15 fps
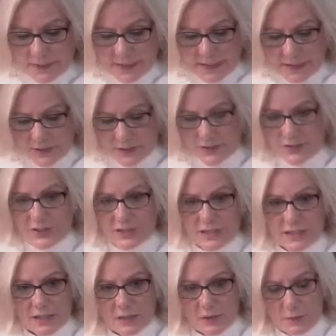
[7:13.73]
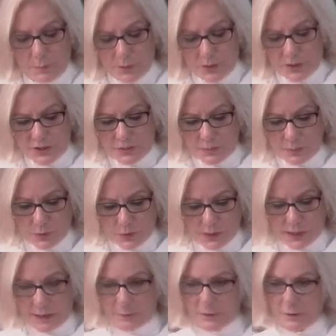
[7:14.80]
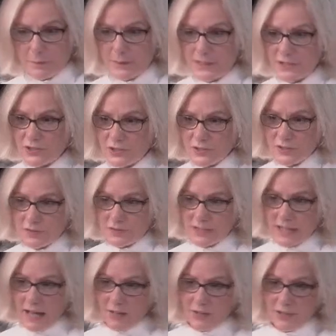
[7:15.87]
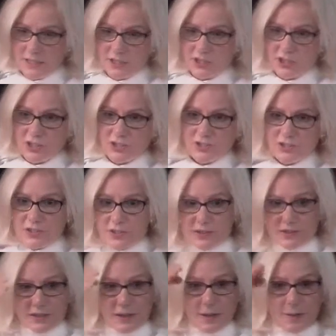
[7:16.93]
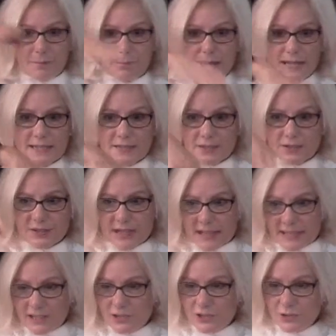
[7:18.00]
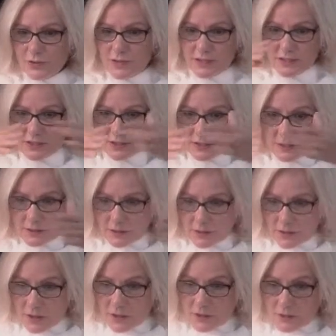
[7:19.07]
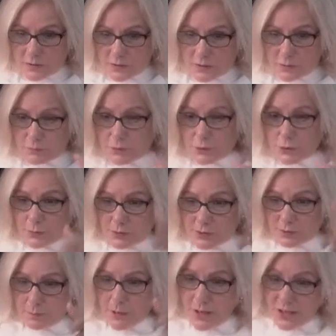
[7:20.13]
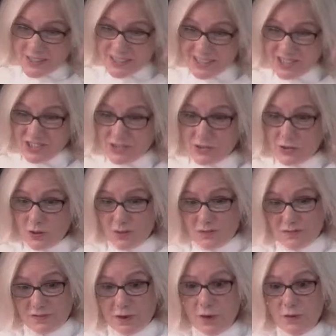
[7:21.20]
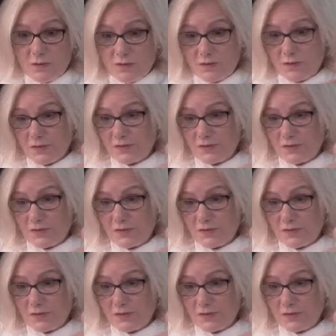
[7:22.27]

there, you'll see on the bulletin board a couple of pictures of a Catholic church that has made the sanctuary into little rooms, just partitioned off for, for